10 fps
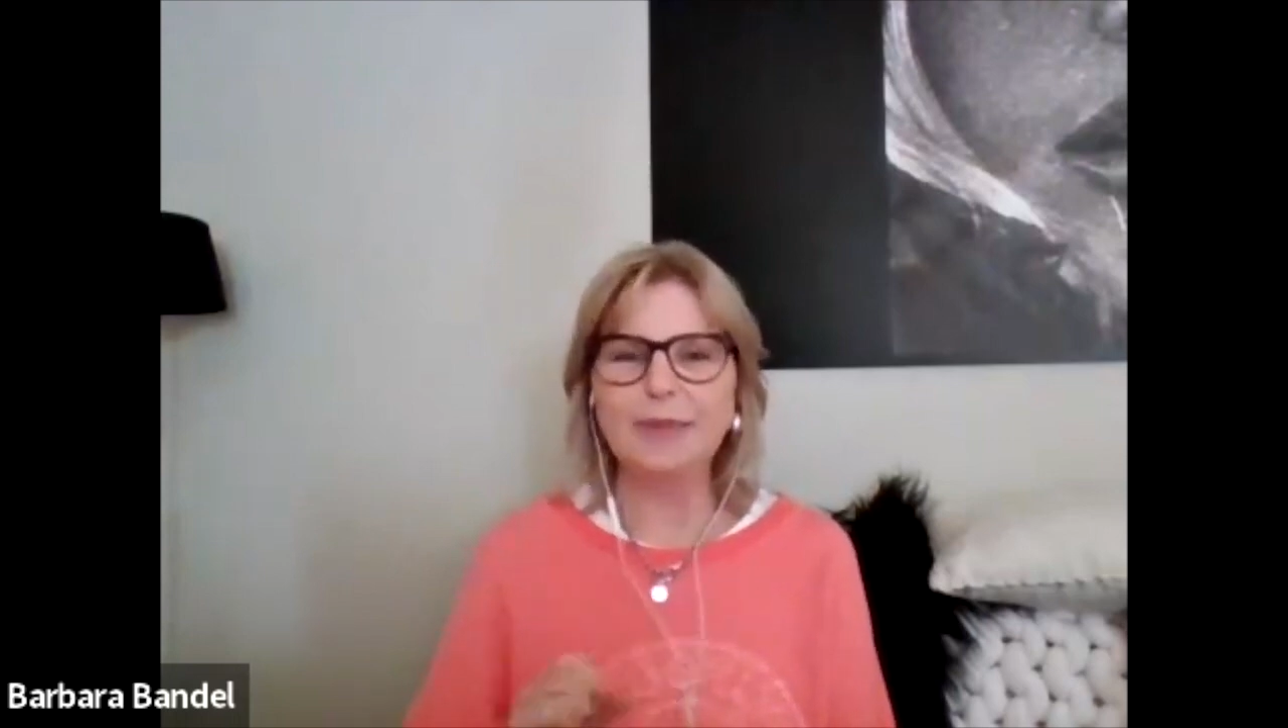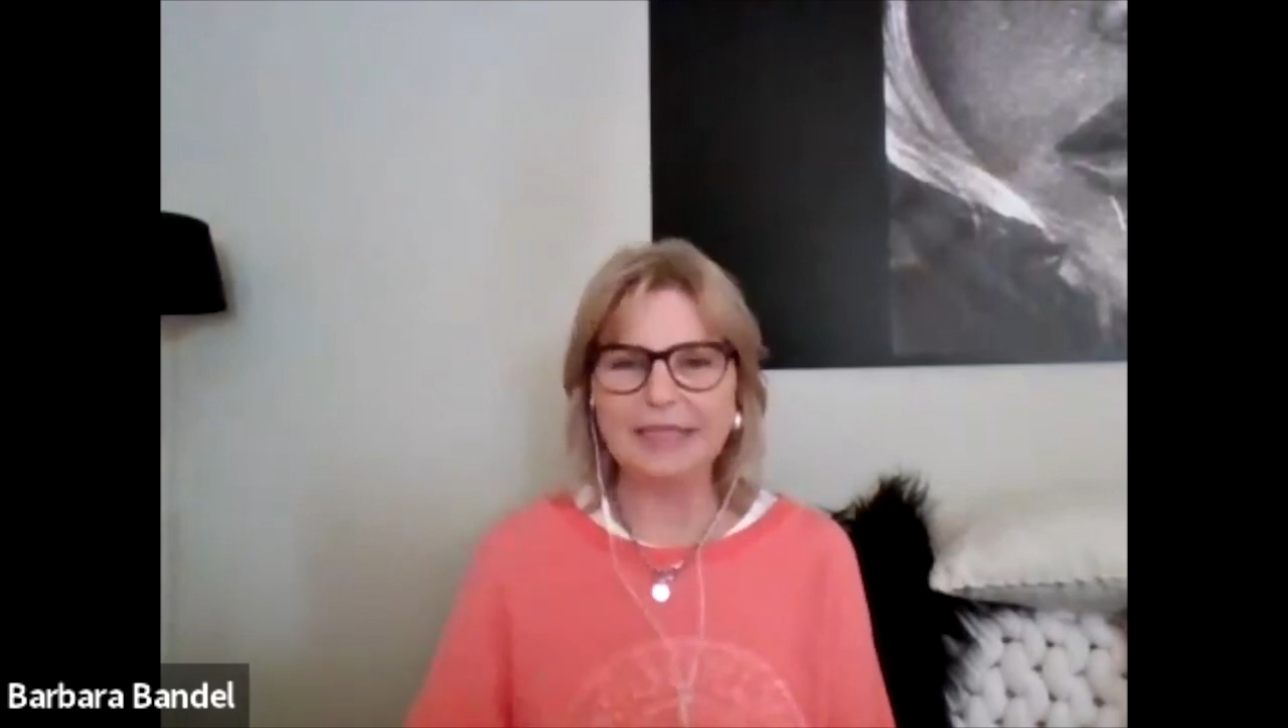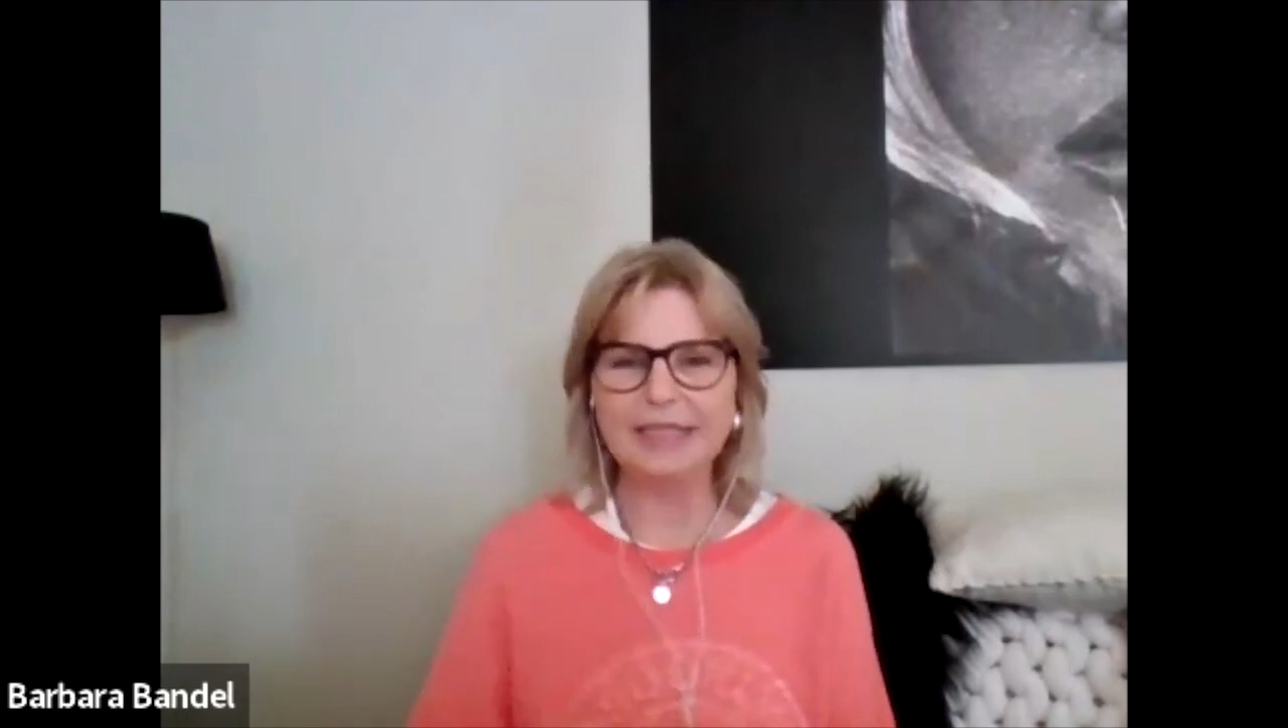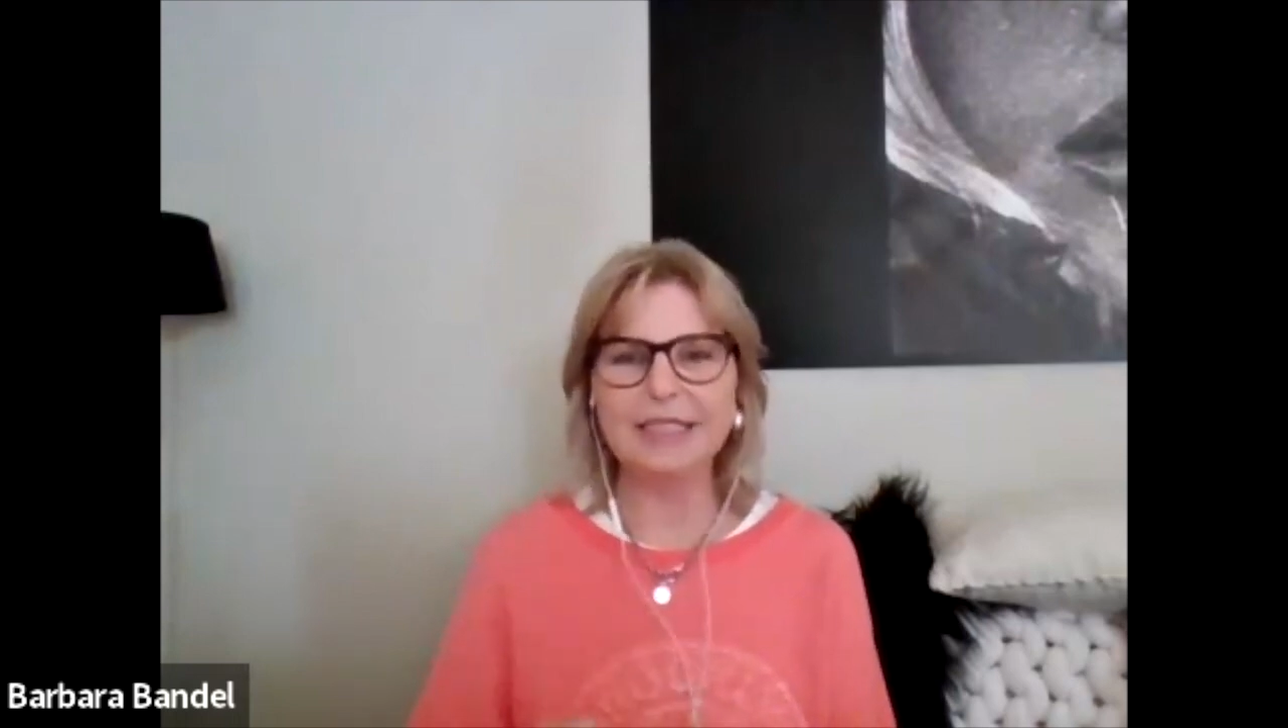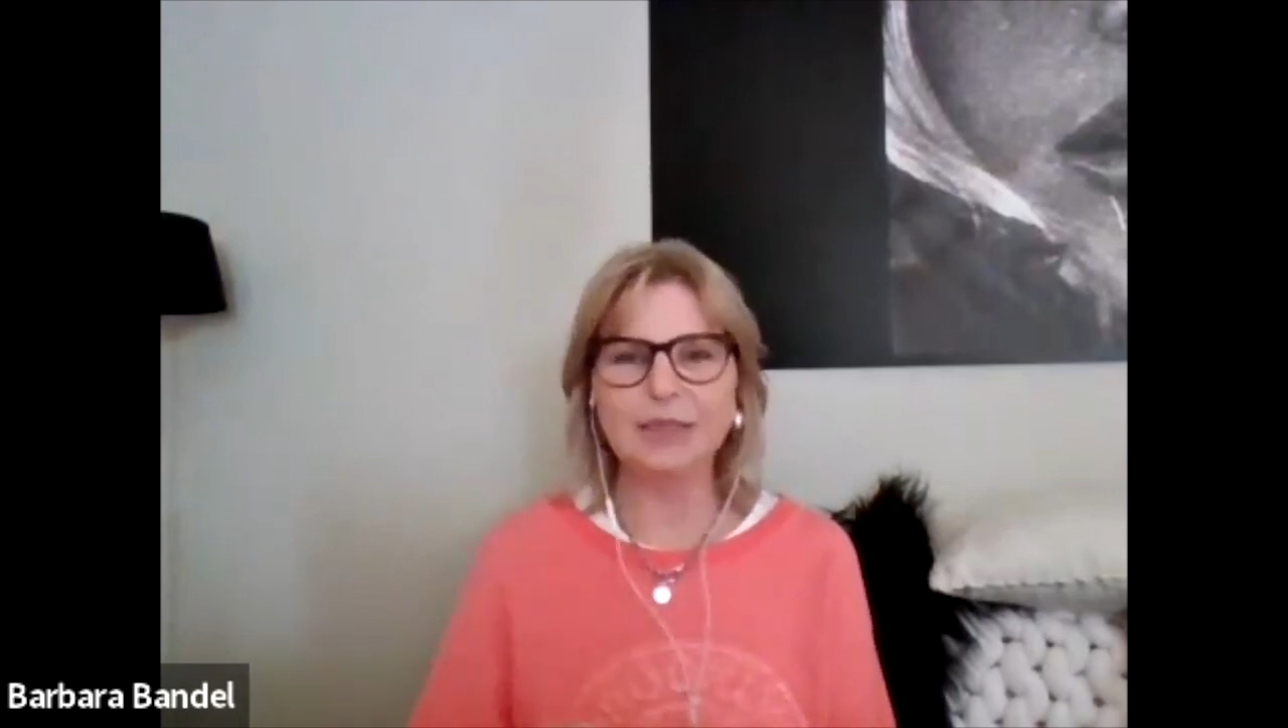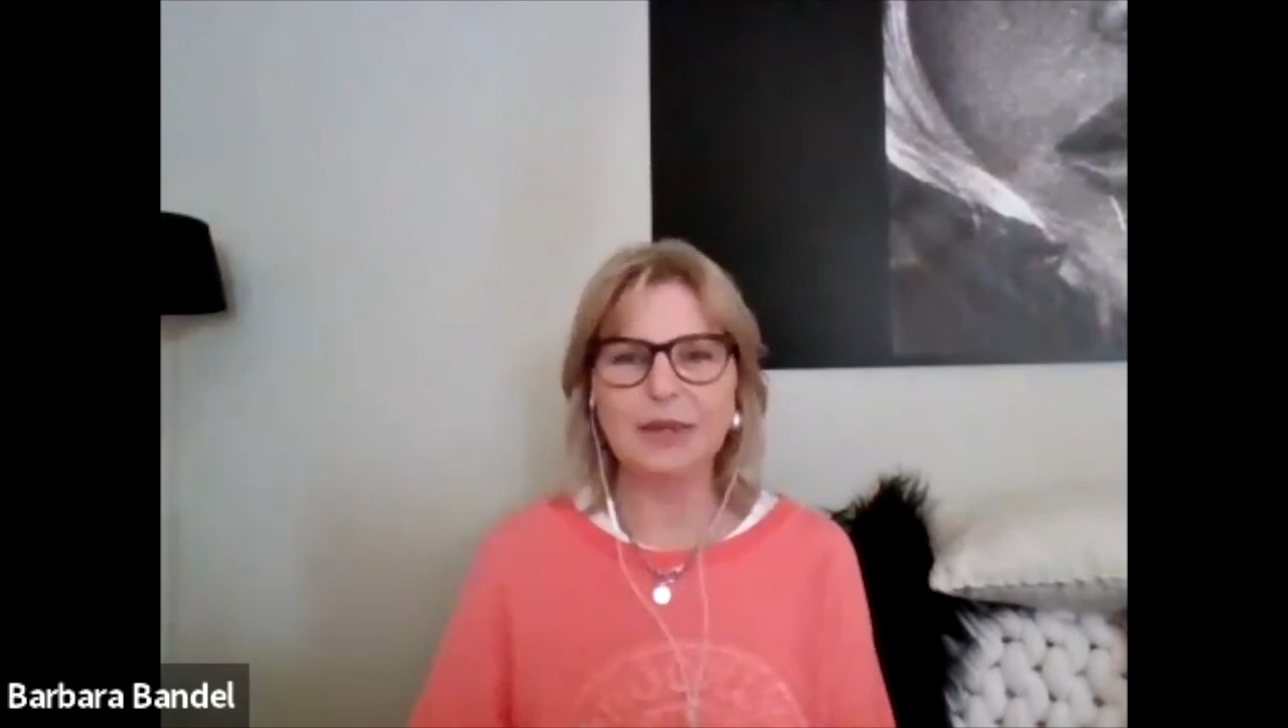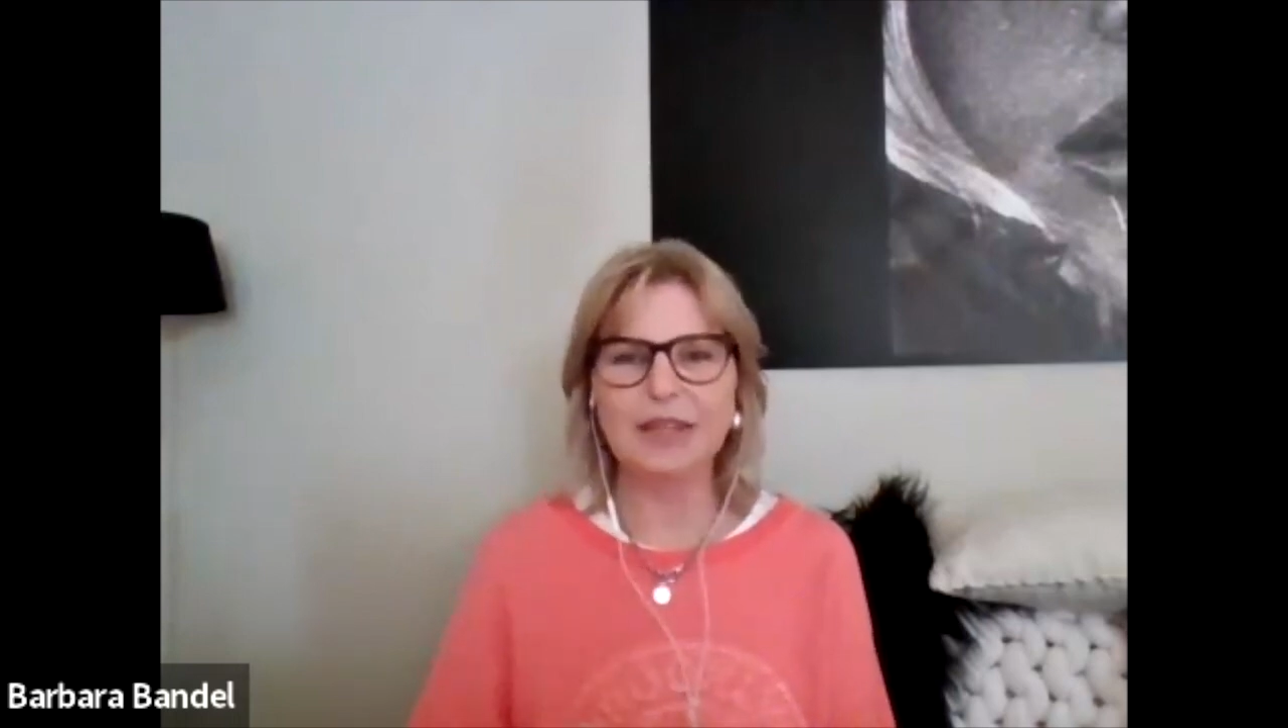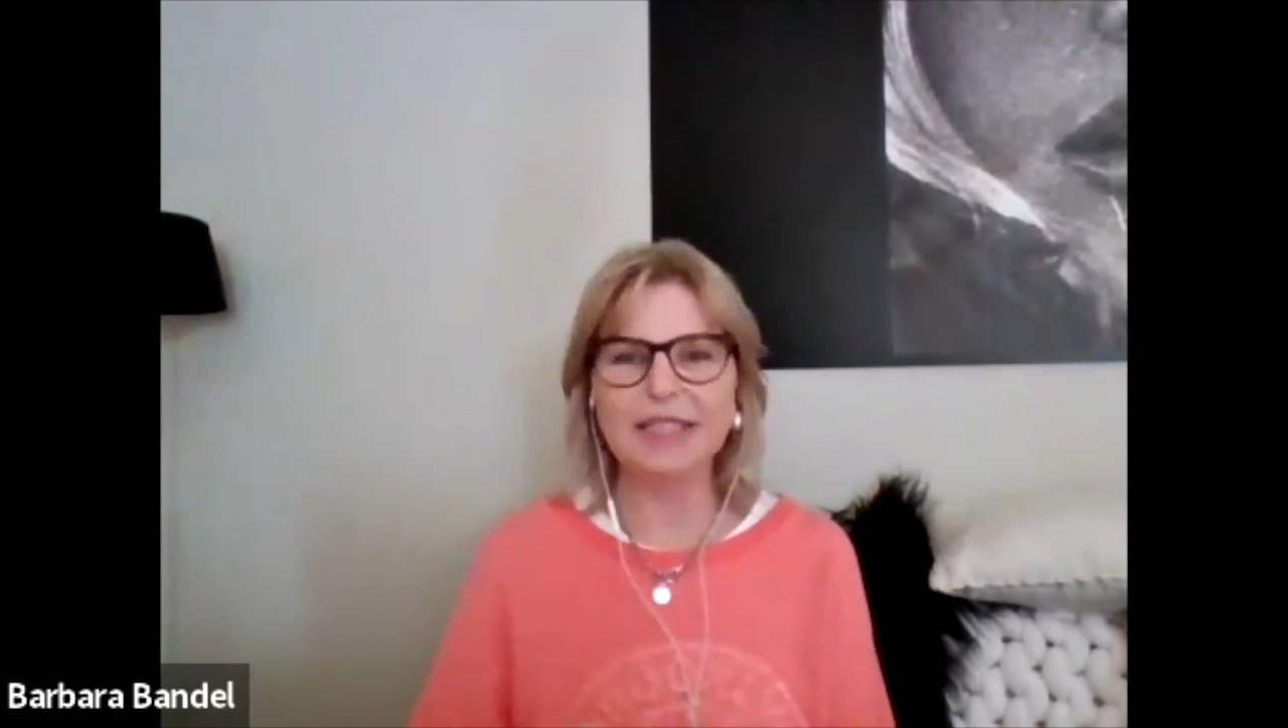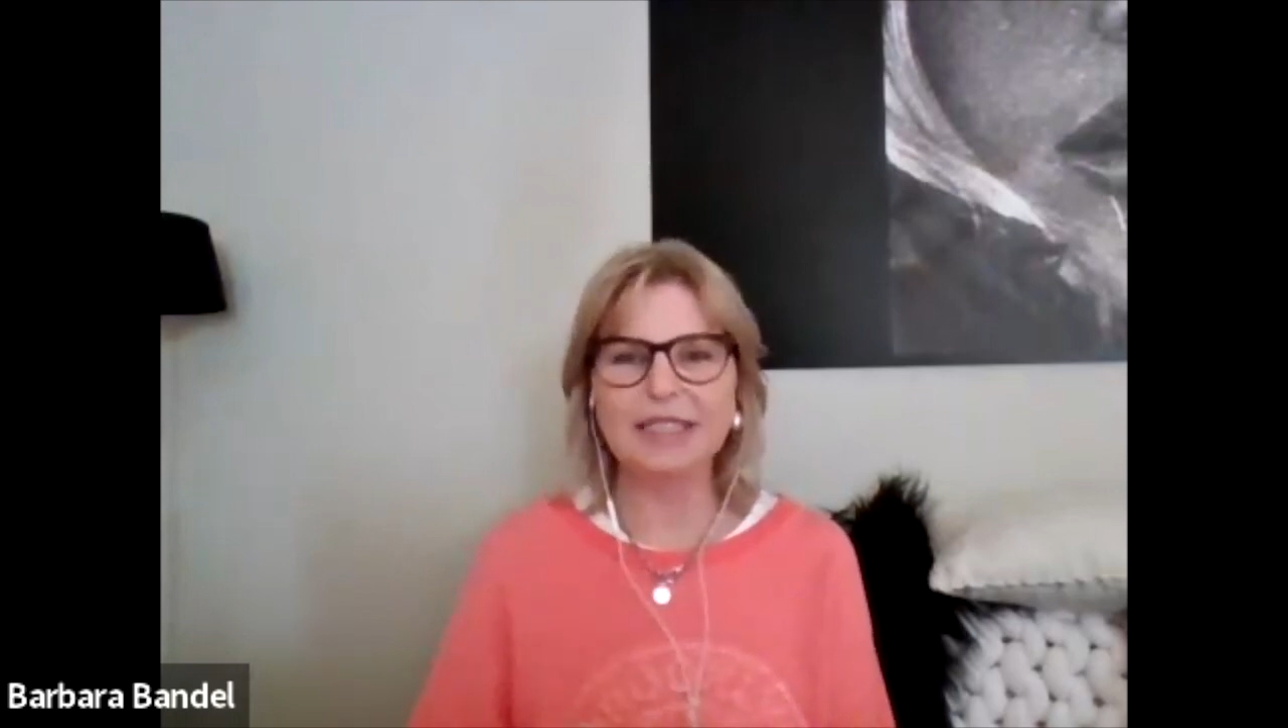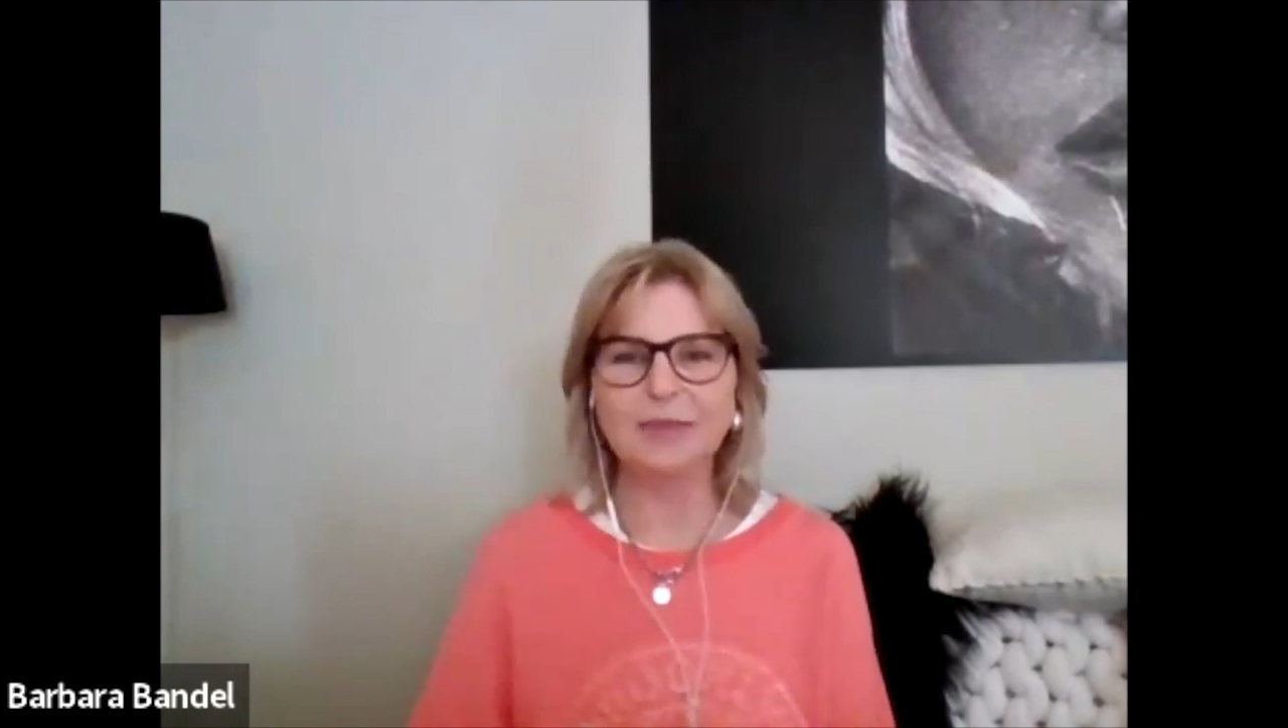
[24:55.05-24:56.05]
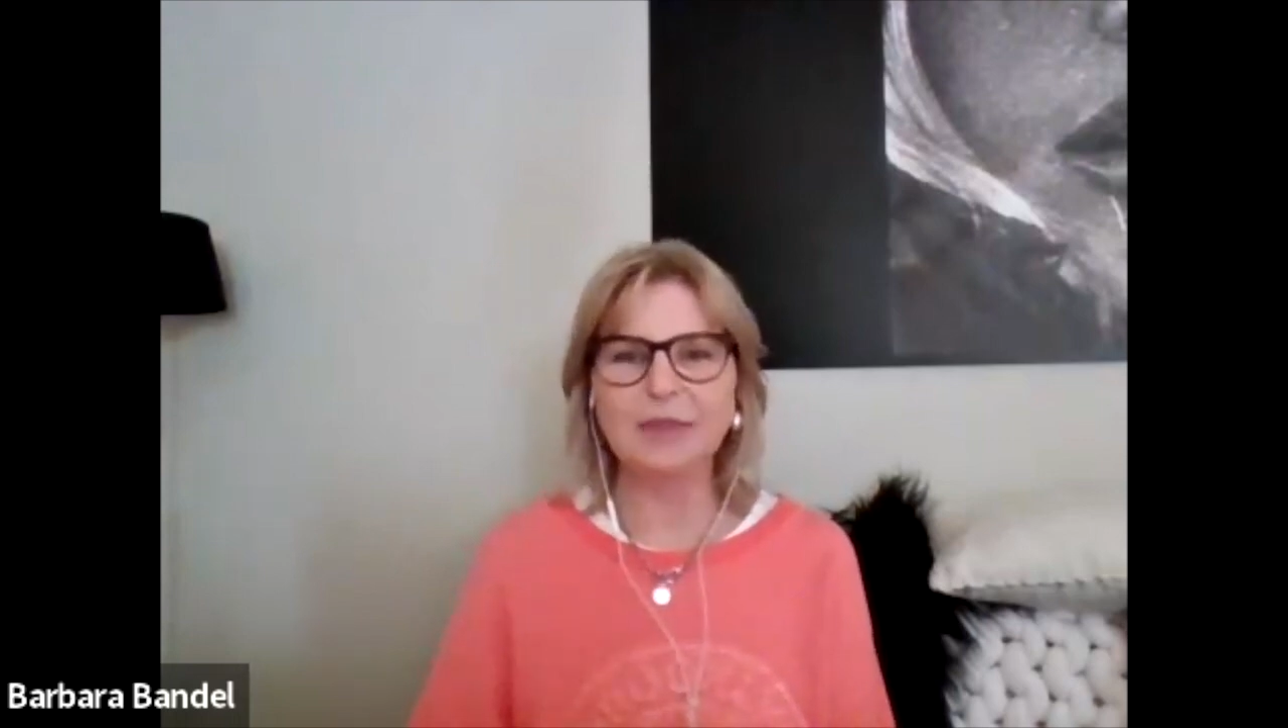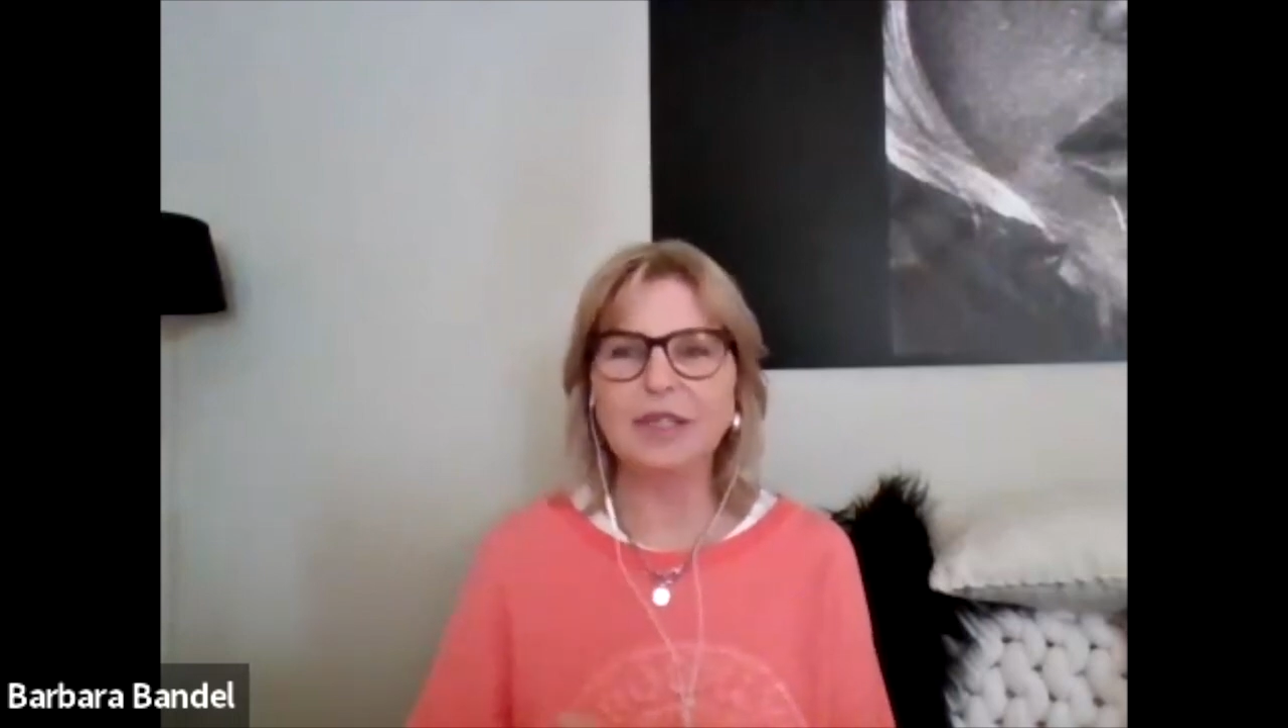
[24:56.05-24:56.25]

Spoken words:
business with it,